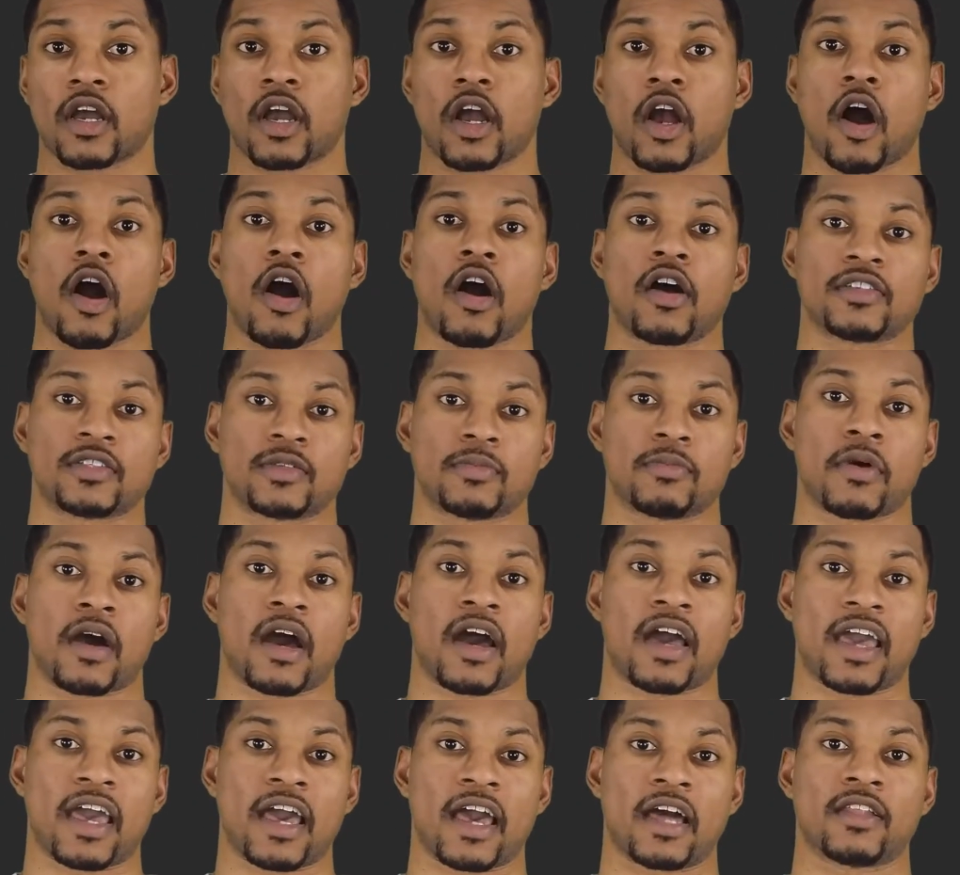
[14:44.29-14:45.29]
caused
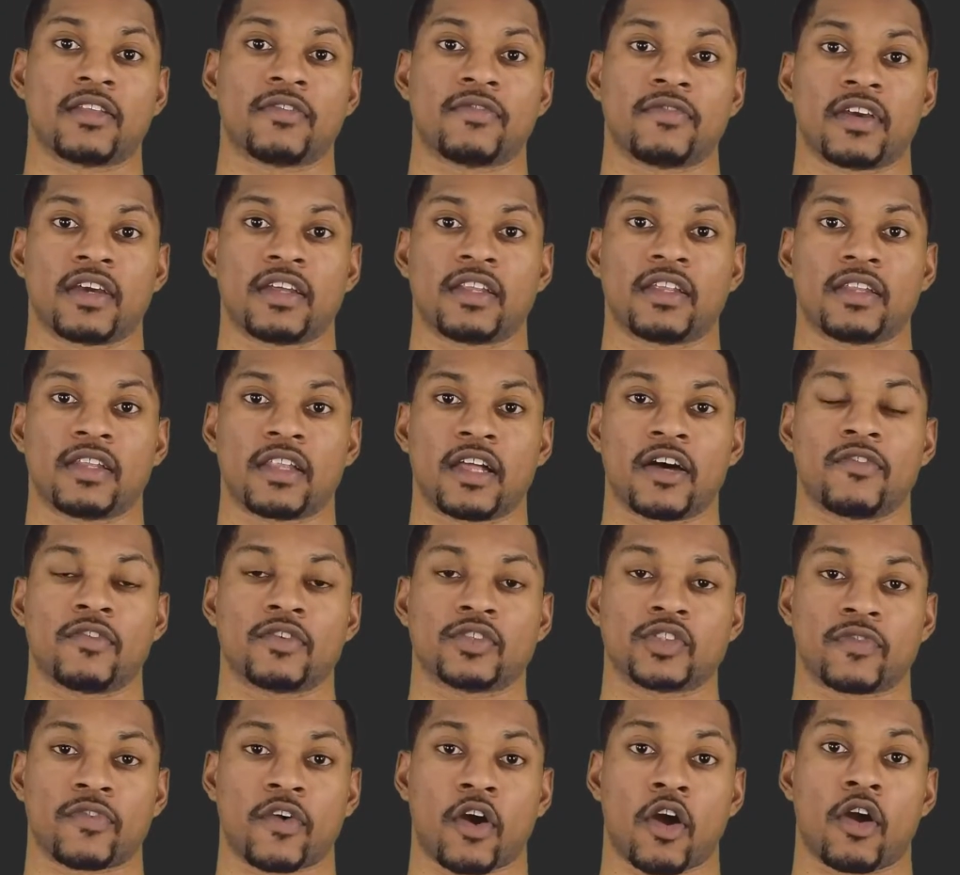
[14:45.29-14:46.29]
by elevated levels
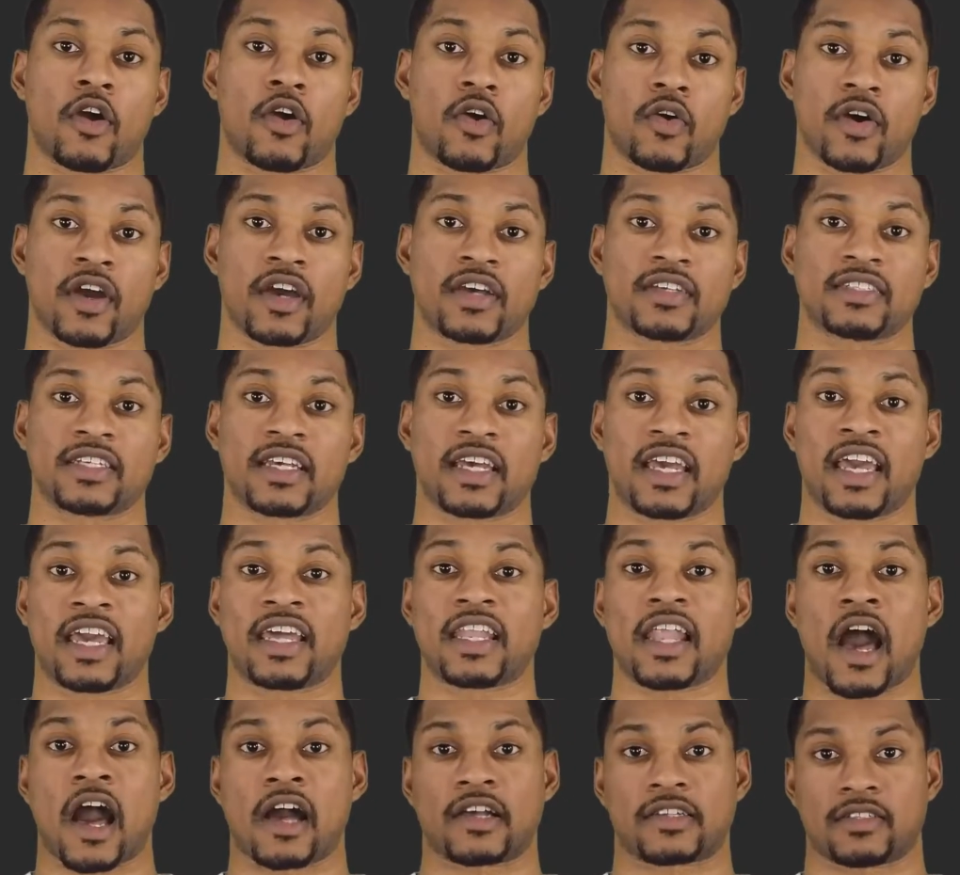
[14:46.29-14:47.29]
of ROS and
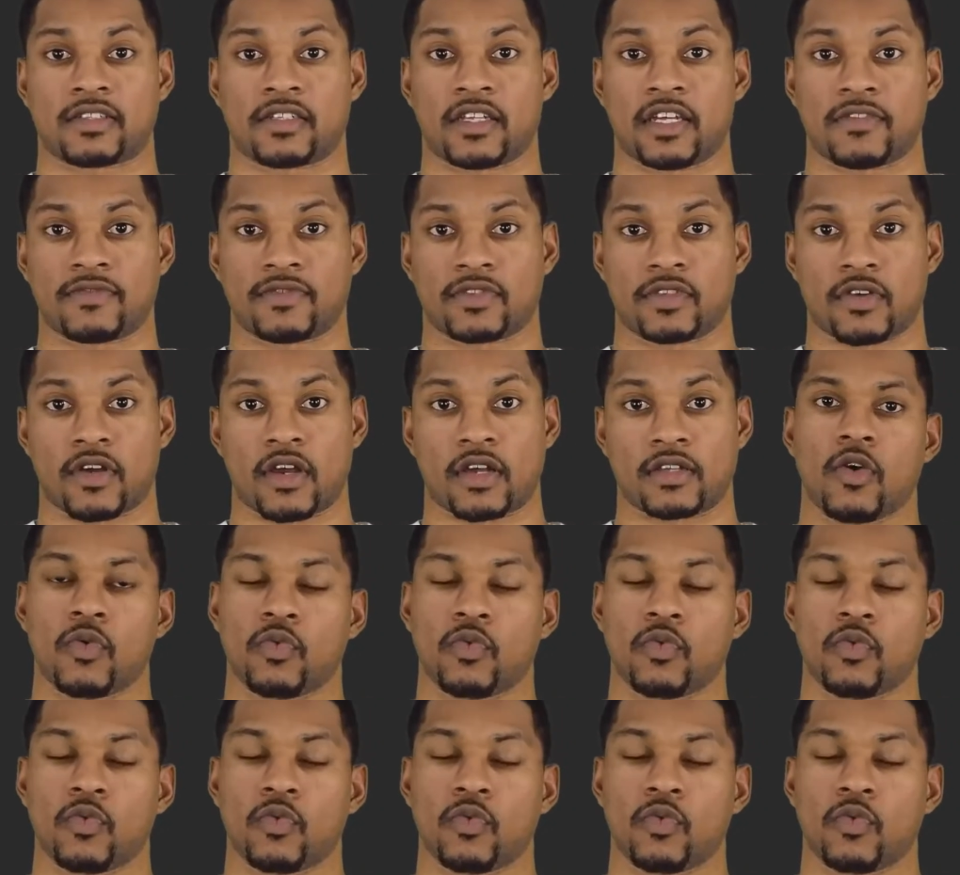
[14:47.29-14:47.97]
oxidative stress.